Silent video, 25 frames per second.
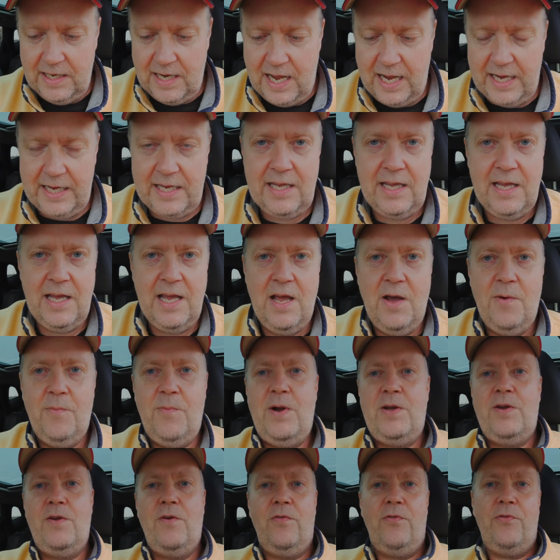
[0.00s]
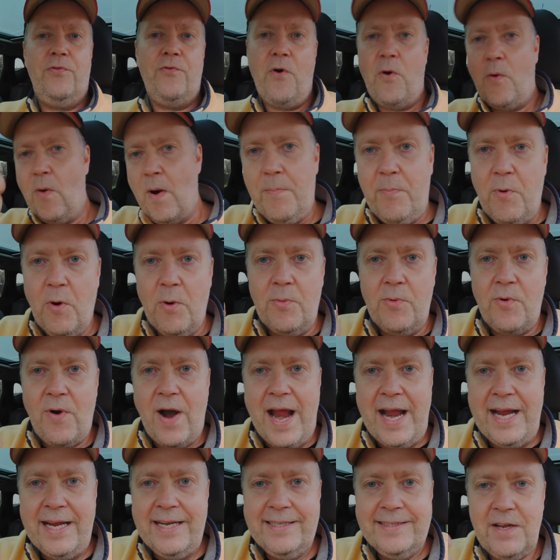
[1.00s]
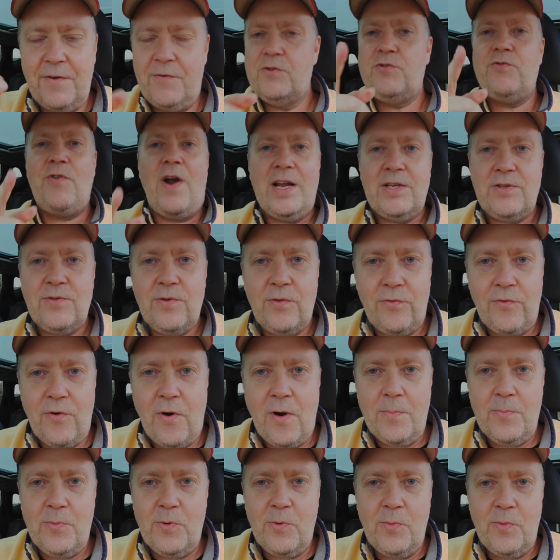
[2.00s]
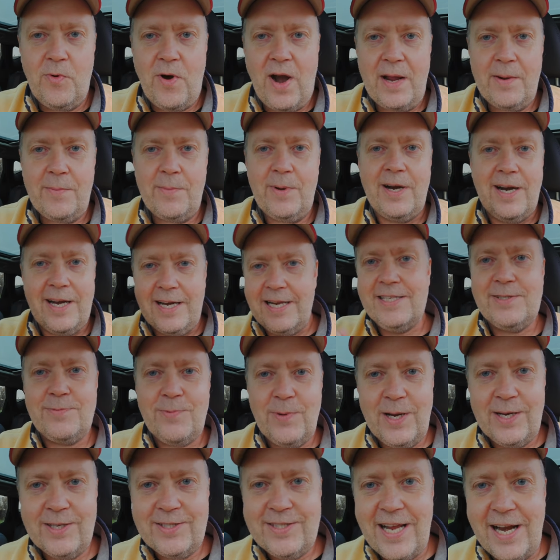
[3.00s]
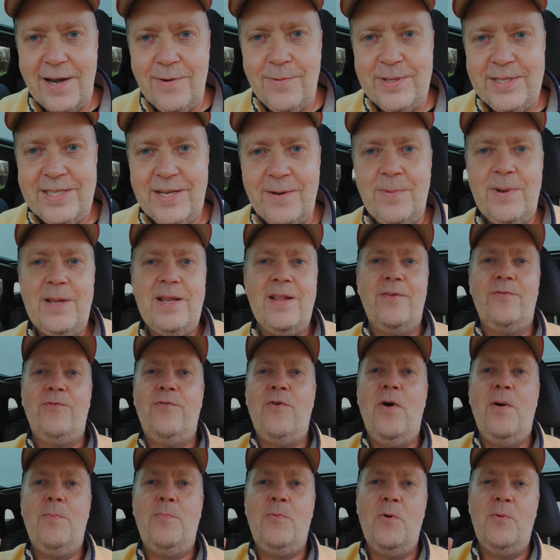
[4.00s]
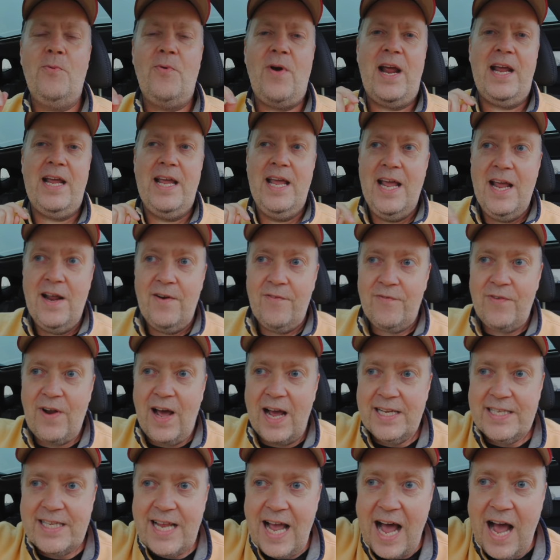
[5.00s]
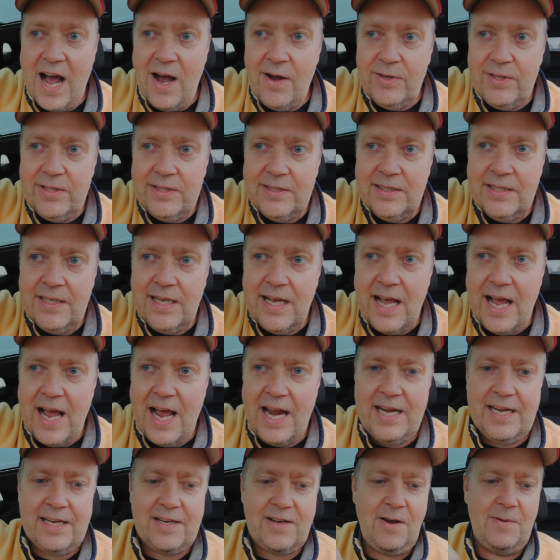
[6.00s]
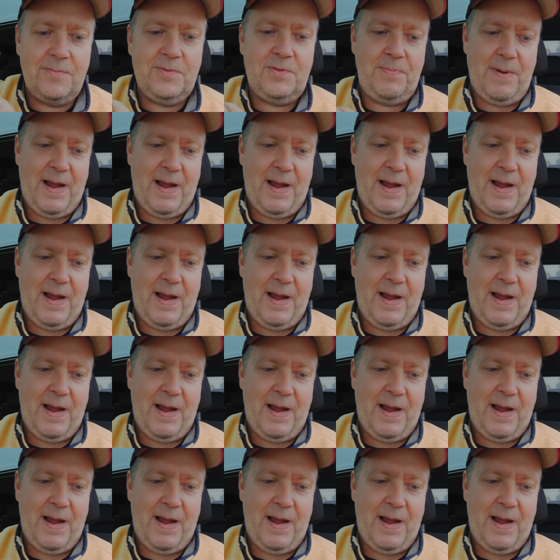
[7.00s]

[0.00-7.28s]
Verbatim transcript: like when you throw a boomerang, never try to throw a boomerang, but at least we're in television when they throw a boomerang, flies out and it comes